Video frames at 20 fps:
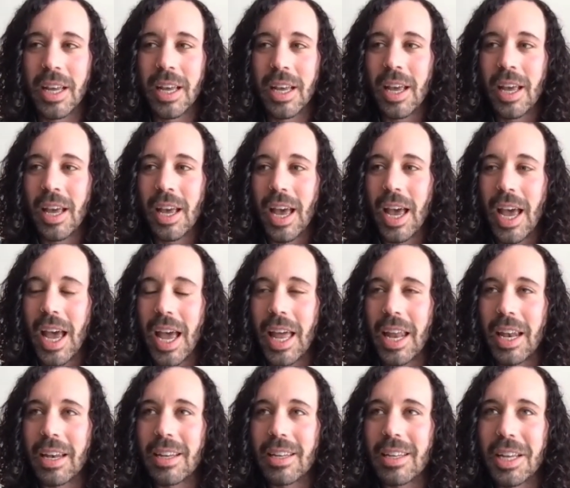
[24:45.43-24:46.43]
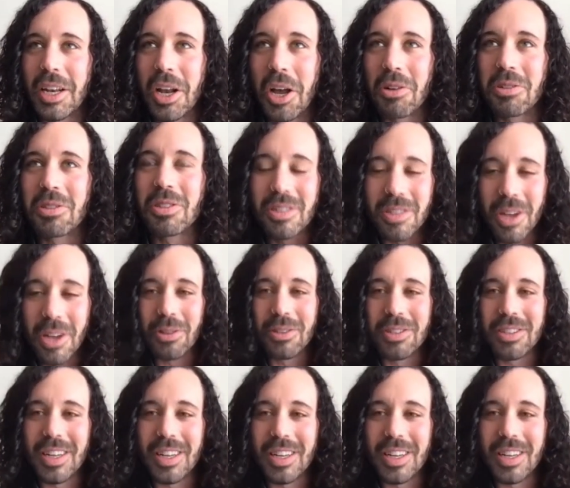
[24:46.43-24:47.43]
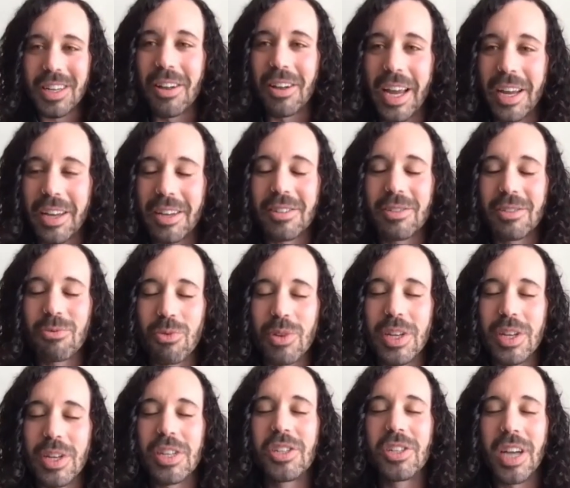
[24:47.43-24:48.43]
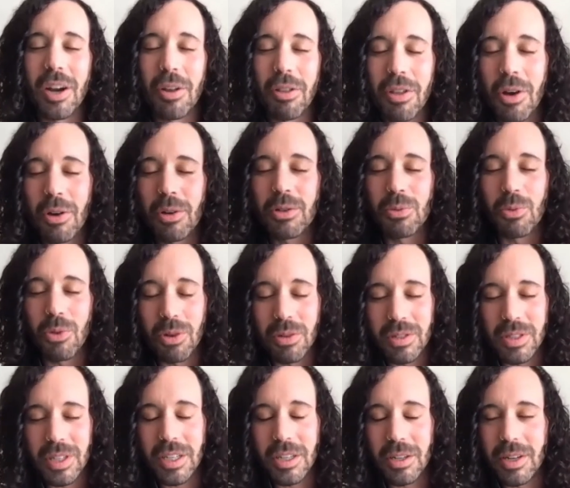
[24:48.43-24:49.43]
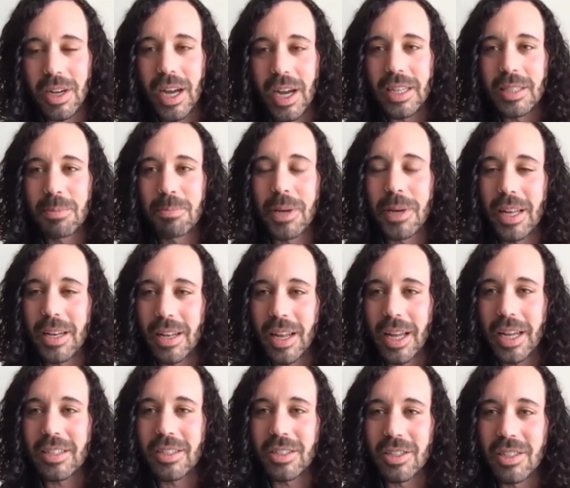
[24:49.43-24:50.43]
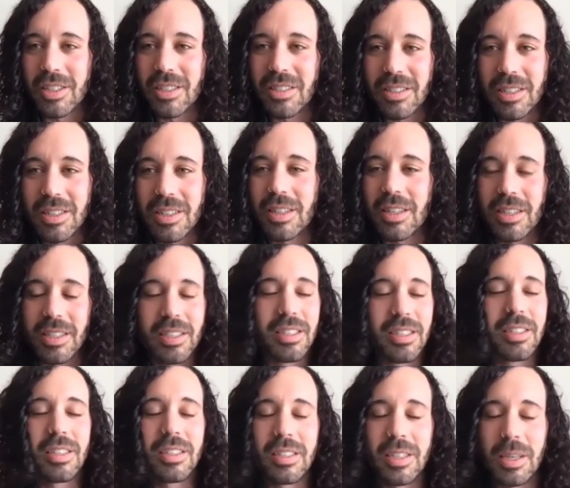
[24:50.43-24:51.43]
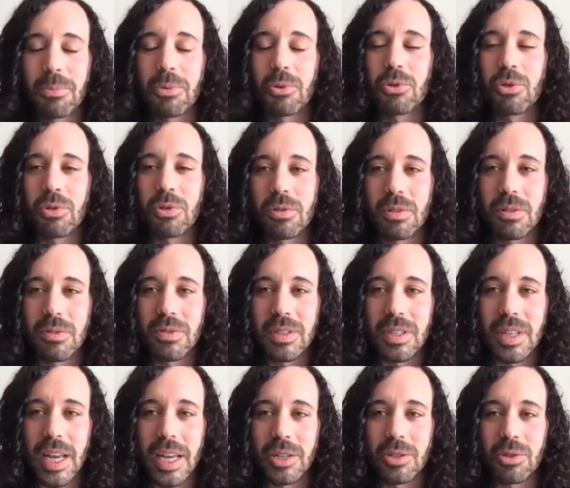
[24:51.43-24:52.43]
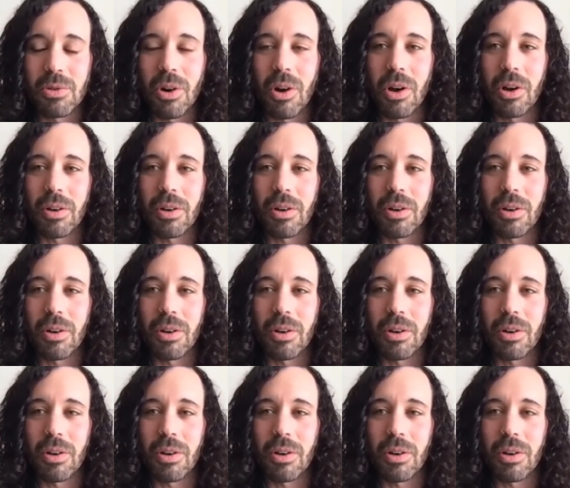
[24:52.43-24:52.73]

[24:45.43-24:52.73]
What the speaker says: And so to kind of like reshare those words that you guys penned, like, just, it's the simple truth of stay strong.